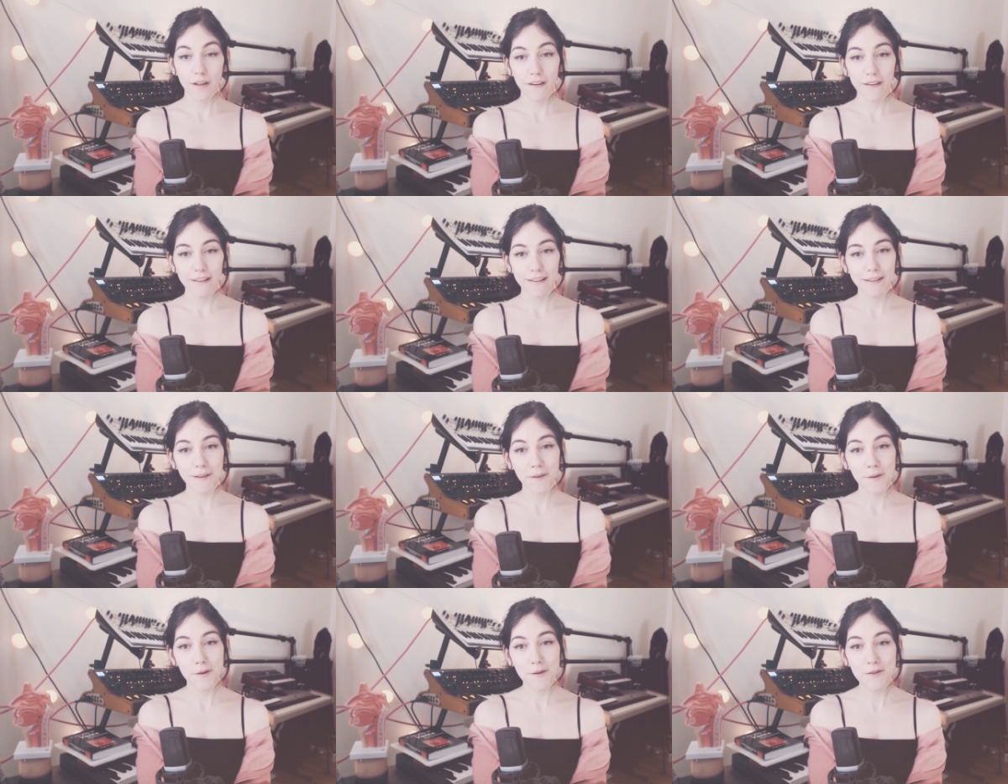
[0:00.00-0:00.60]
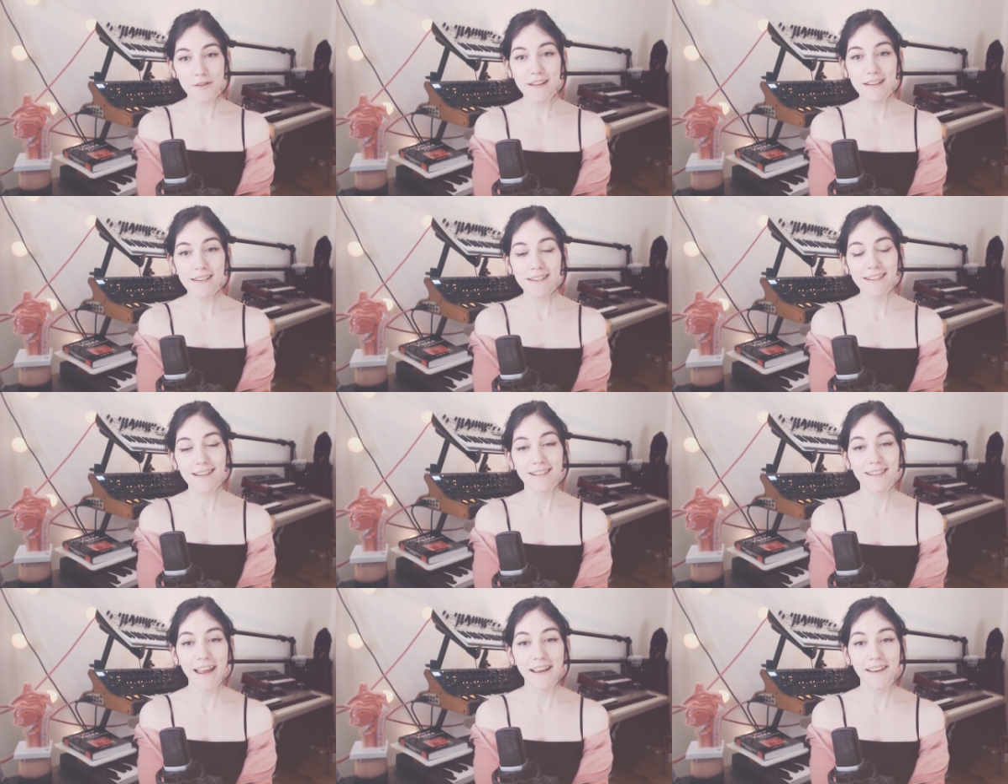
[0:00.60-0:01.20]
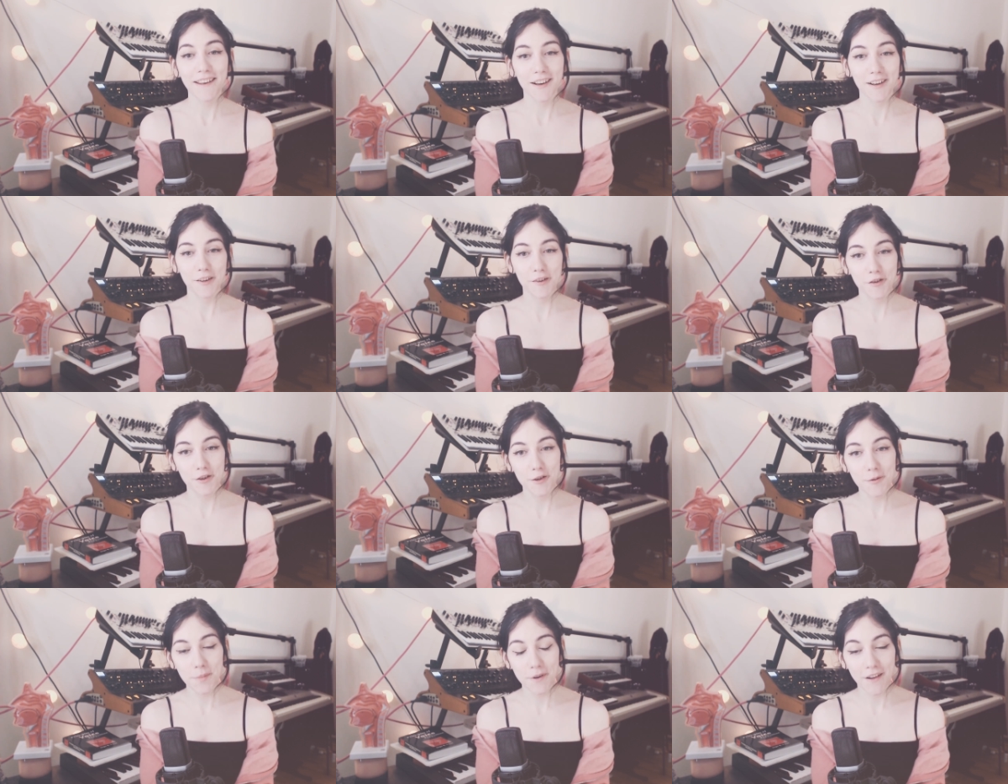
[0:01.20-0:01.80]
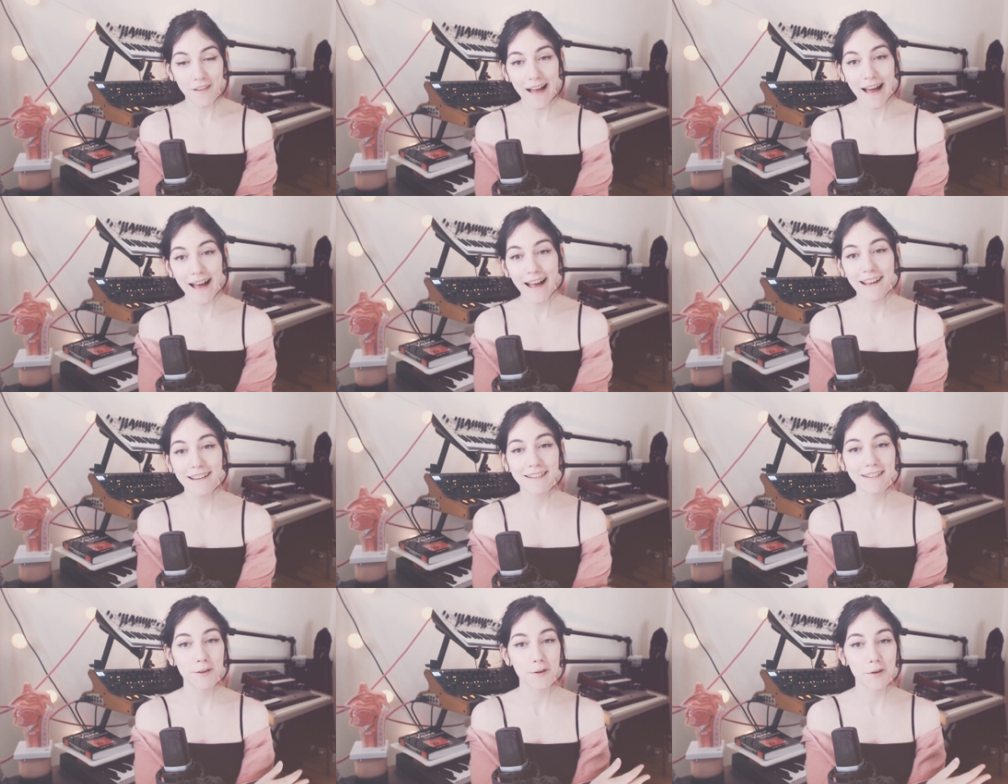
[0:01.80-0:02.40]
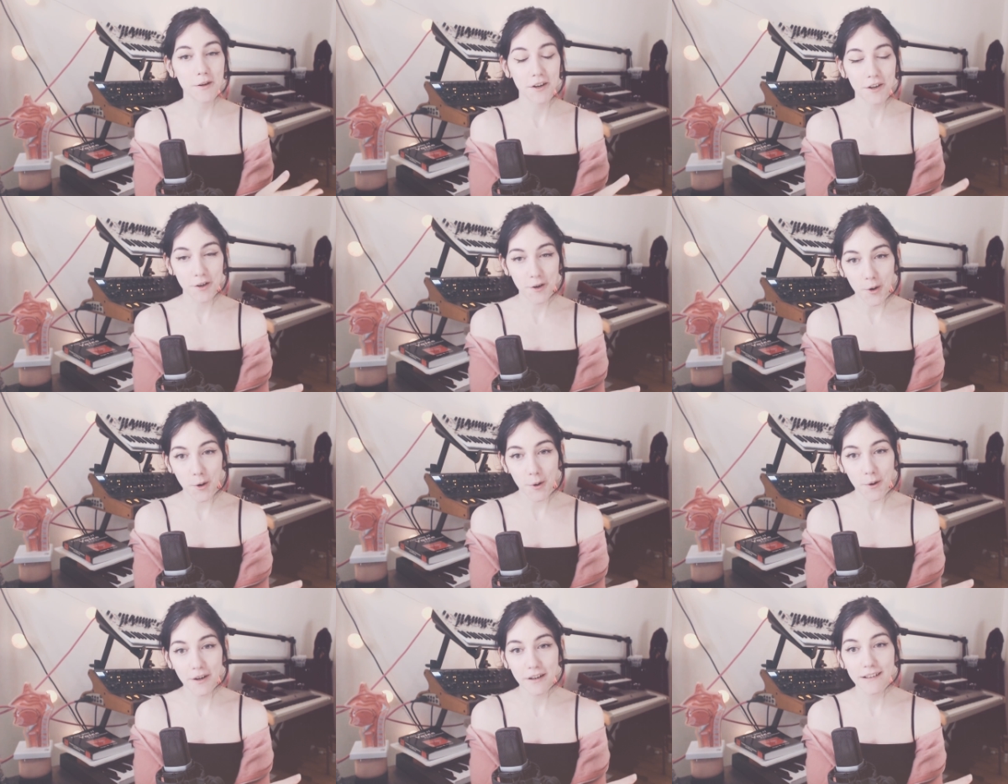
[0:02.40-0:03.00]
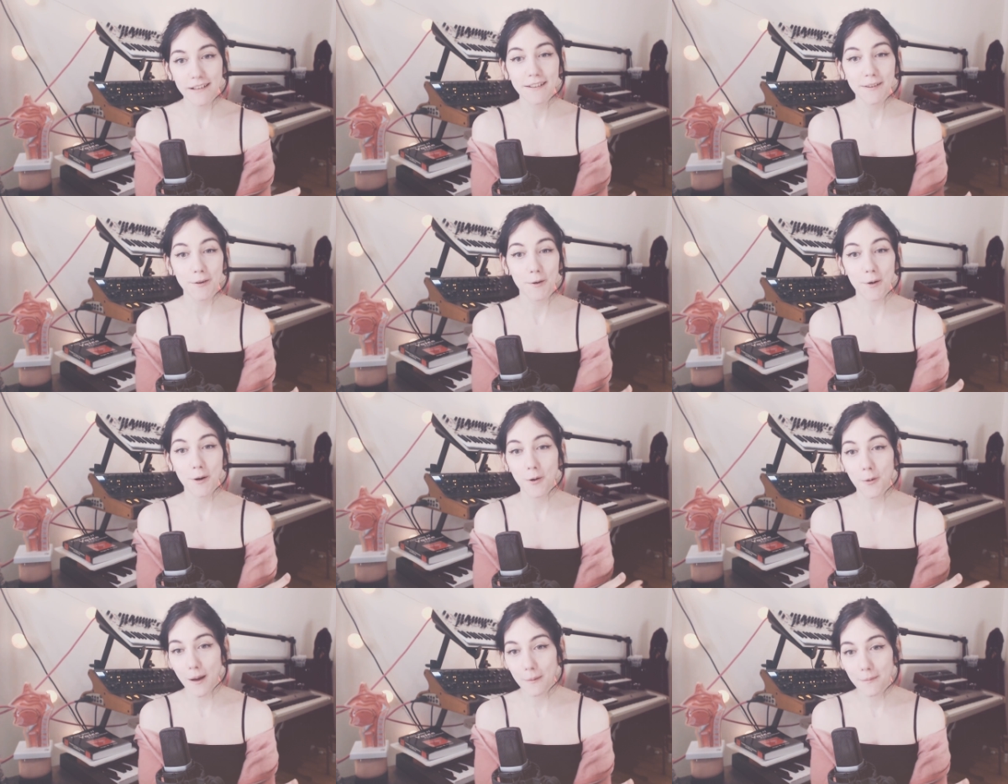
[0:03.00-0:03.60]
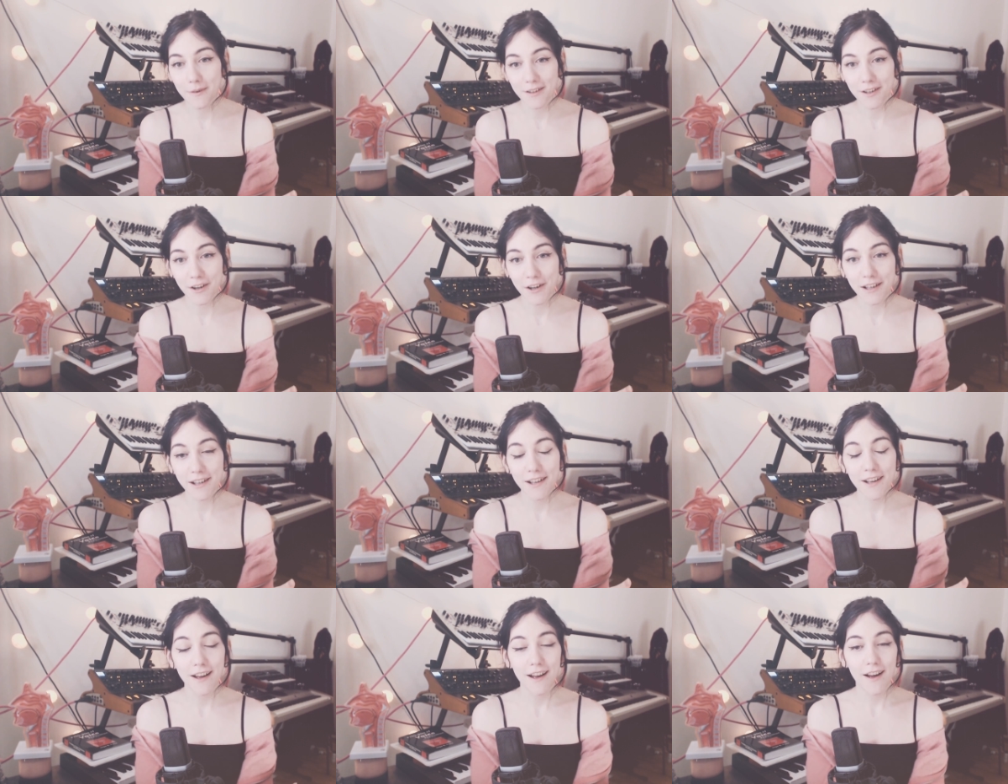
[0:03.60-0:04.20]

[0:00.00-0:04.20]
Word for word: Solutions like a group class or a course or a webinar